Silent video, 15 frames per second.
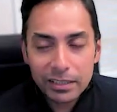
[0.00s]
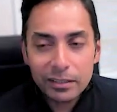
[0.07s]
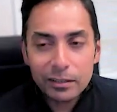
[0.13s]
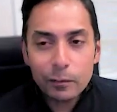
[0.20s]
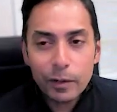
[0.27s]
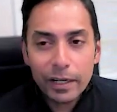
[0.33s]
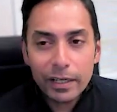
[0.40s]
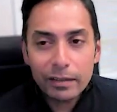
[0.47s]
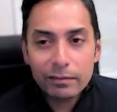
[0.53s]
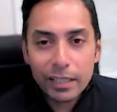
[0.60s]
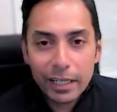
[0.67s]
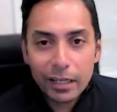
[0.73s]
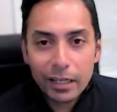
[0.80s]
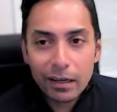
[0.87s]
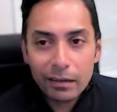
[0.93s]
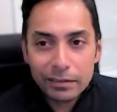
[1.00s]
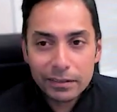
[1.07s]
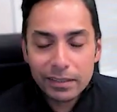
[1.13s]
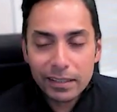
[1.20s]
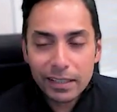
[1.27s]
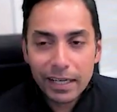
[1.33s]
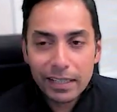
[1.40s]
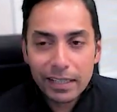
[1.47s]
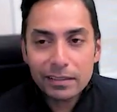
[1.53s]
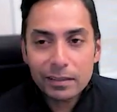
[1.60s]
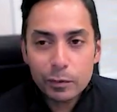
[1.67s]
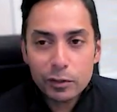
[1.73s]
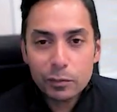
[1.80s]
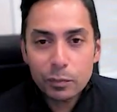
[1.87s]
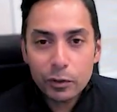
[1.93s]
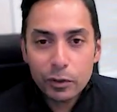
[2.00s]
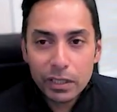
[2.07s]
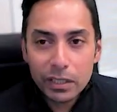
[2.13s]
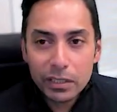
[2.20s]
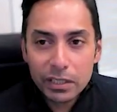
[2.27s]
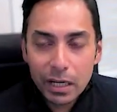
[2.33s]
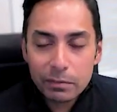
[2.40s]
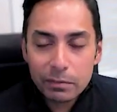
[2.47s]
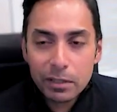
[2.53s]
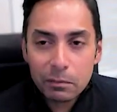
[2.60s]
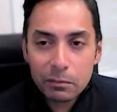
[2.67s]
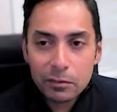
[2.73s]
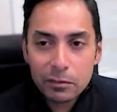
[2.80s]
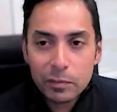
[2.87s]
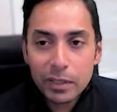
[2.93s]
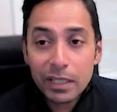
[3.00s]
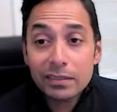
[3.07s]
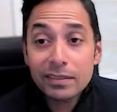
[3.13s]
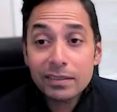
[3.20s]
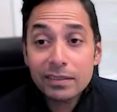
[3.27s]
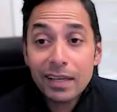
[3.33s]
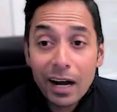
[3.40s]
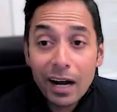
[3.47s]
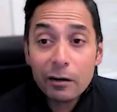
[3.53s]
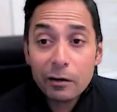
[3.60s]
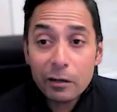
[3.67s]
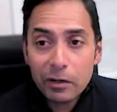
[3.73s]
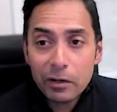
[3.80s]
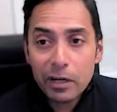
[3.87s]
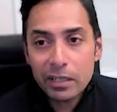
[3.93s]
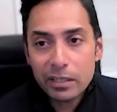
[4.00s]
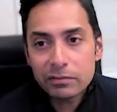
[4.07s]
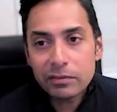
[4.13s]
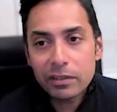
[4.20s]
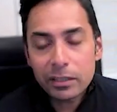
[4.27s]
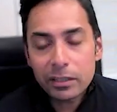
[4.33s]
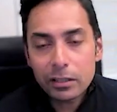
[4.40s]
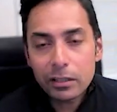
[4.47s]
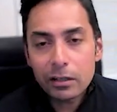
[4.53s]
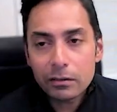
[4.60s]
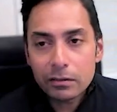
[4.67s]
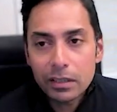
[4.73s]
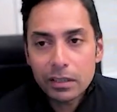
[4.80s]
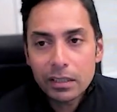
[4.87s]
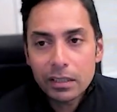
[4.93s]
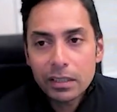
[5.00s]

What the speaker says: in the way of layoffs to get some spooky jobs numbers because the hiring rate is very low.